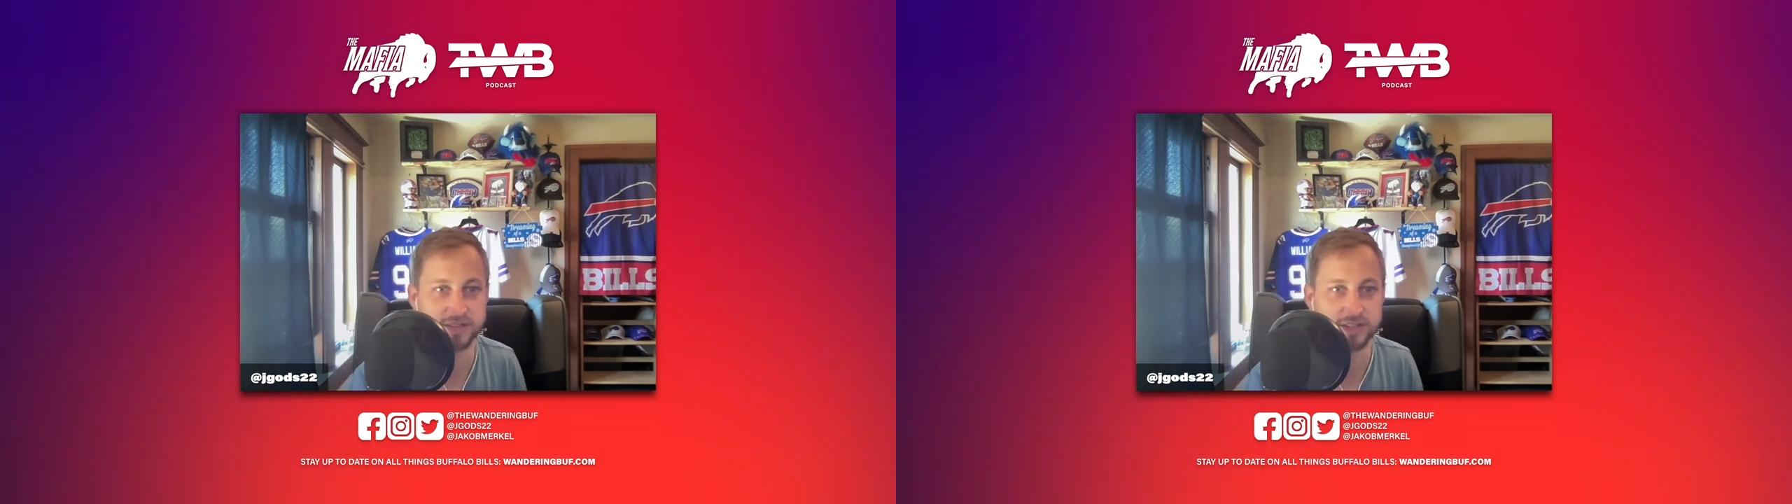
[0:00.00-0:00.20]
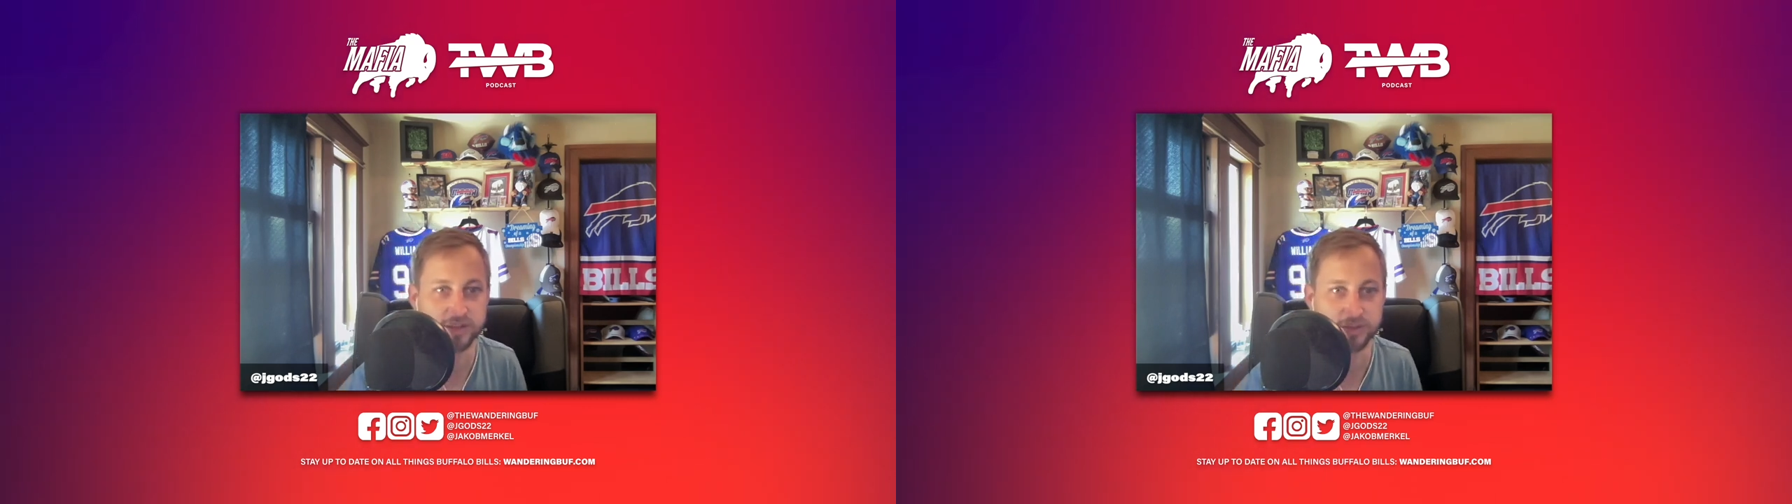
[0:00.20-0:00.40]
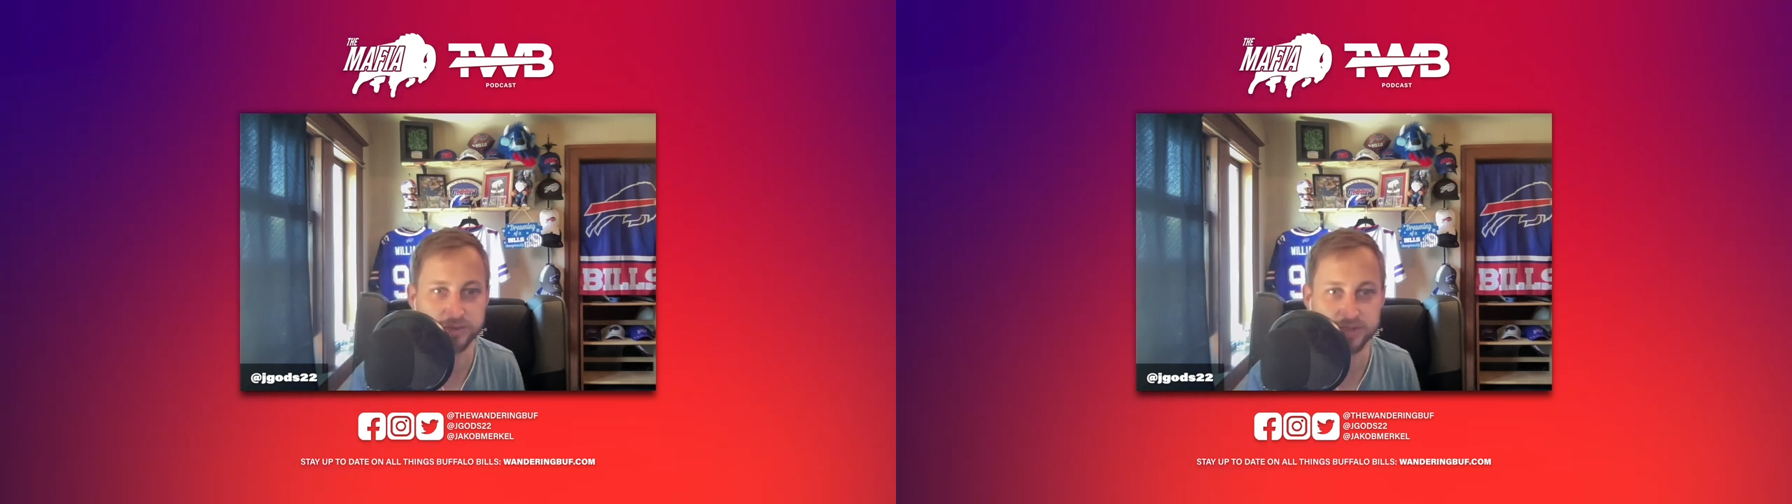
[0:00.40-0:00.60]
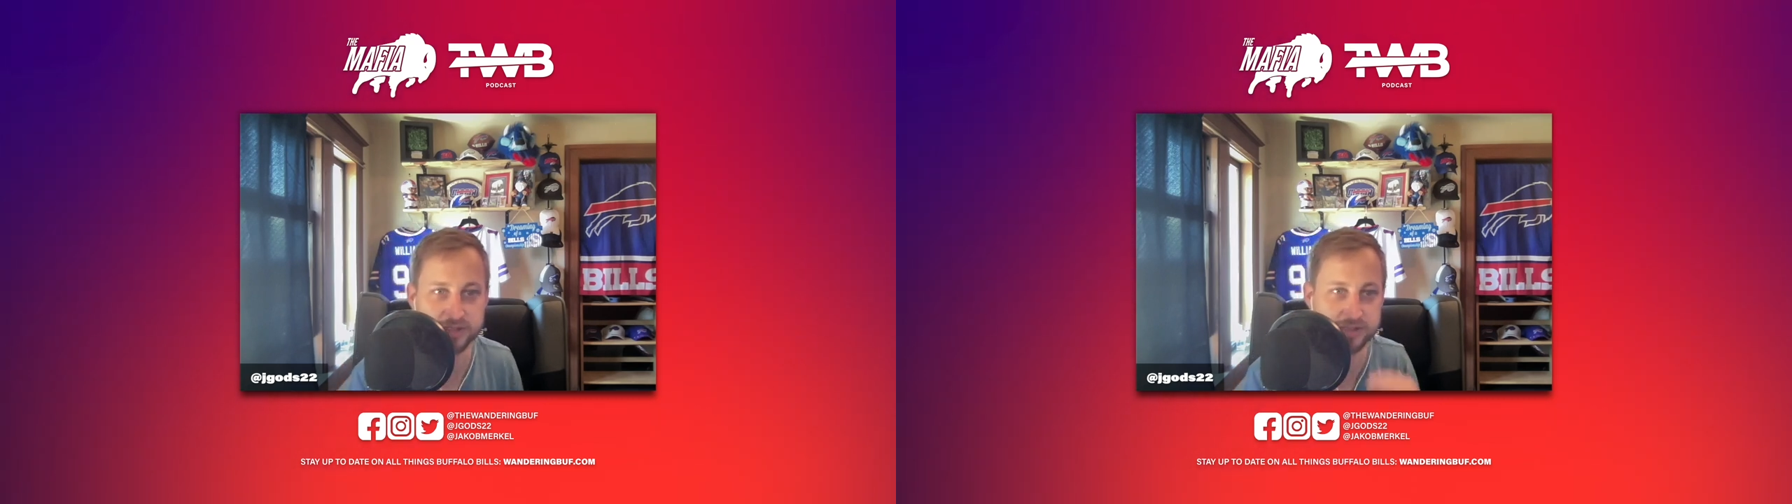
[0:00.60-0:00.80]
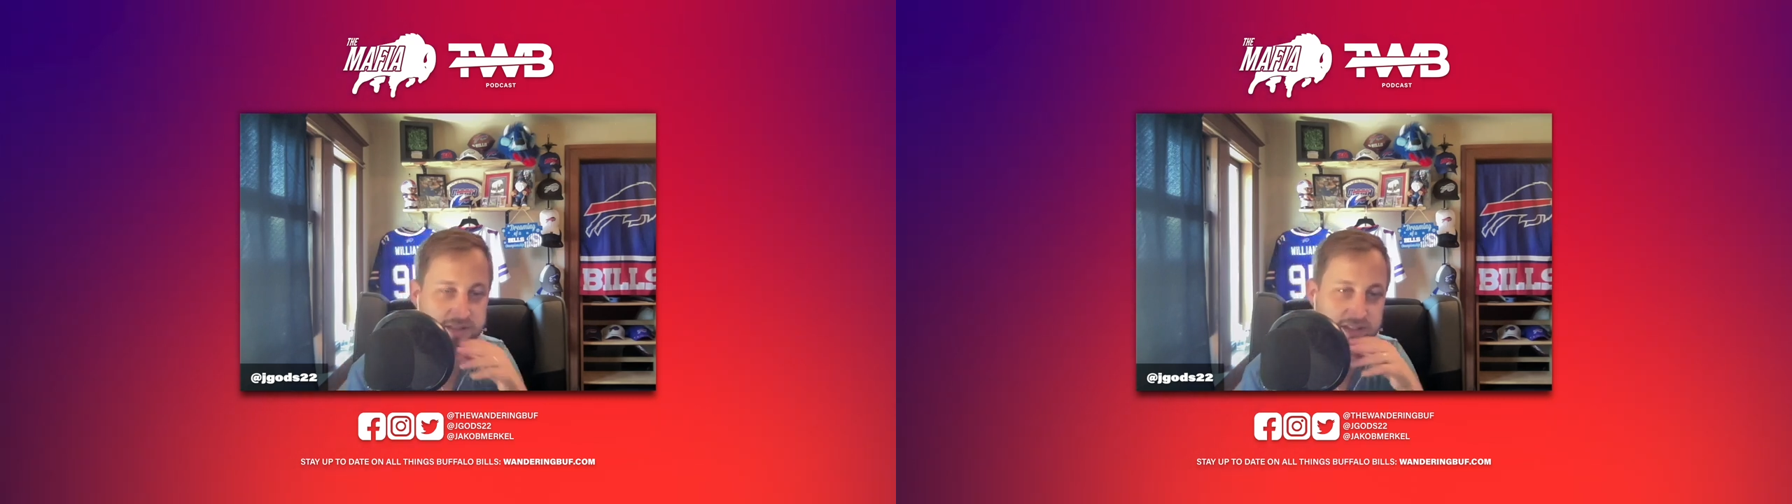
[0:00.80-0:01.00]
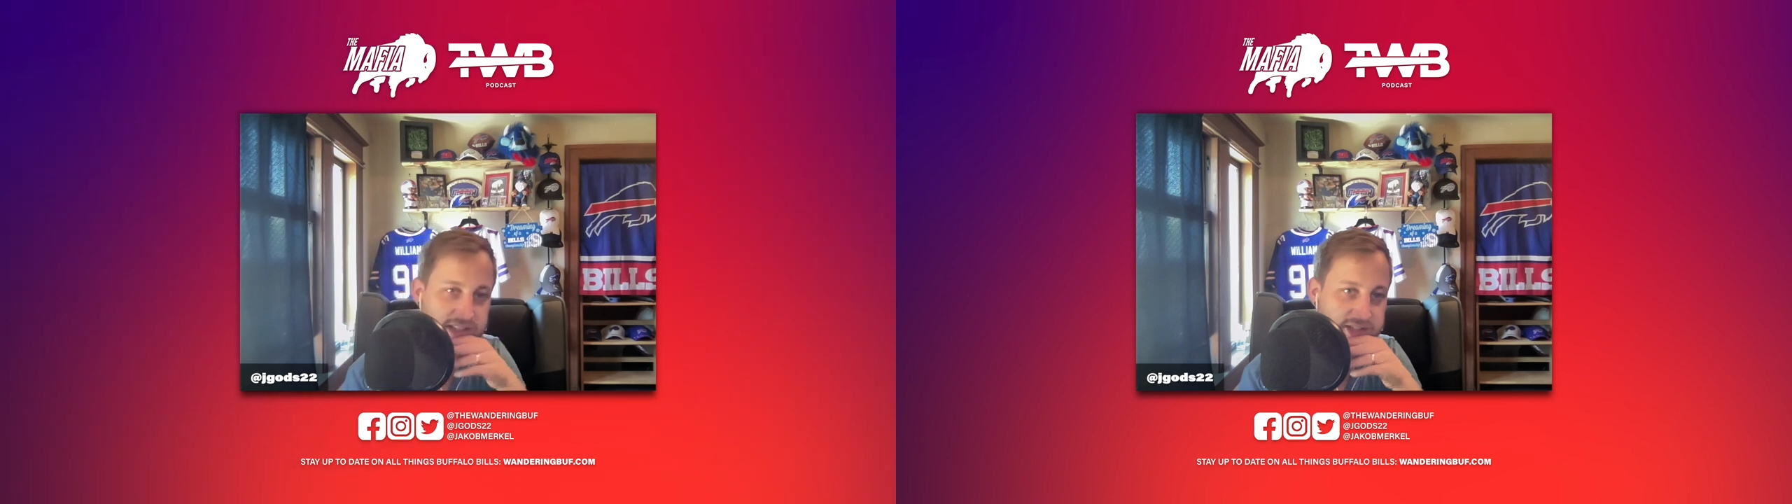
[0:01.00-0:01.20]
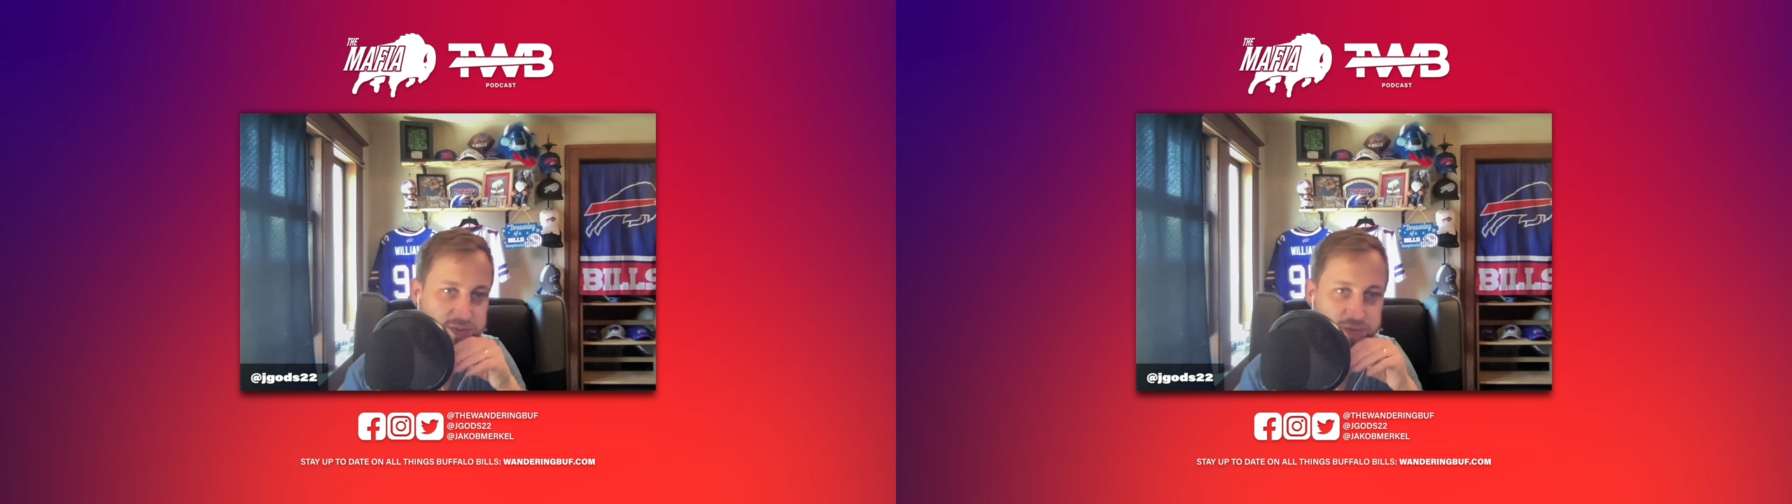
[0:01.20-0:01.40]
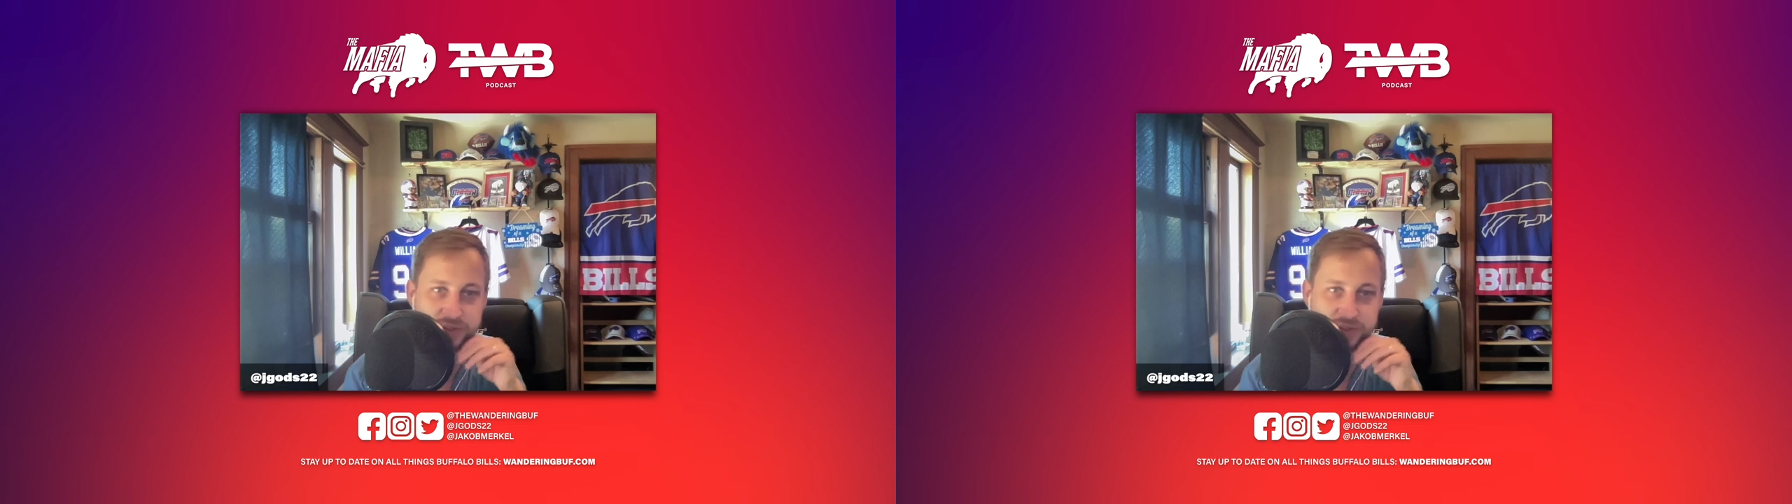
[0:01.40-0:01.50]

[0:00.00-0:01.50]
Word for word: It's